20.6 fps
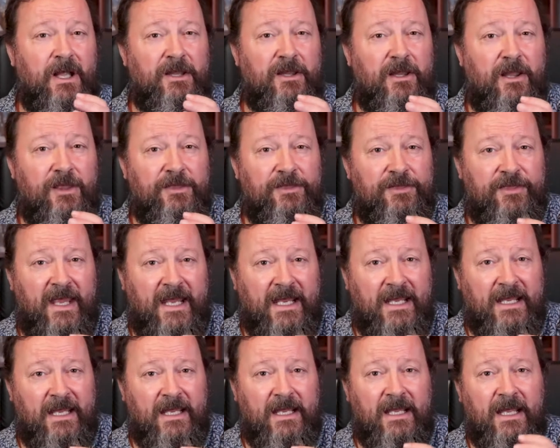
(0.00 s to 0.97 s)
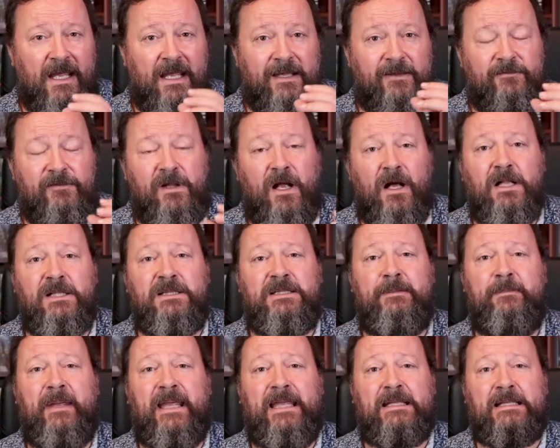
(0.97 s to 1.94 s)
the thinking, and
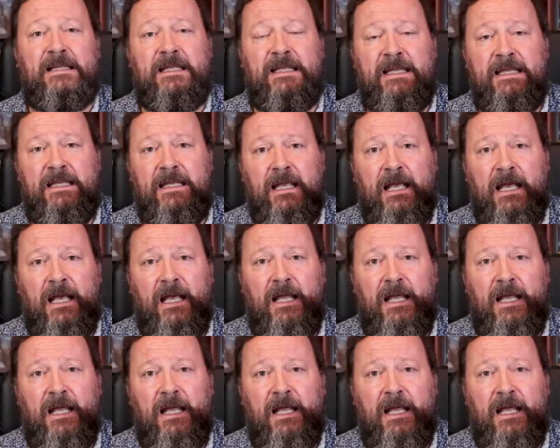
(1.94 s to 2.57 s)
ultimately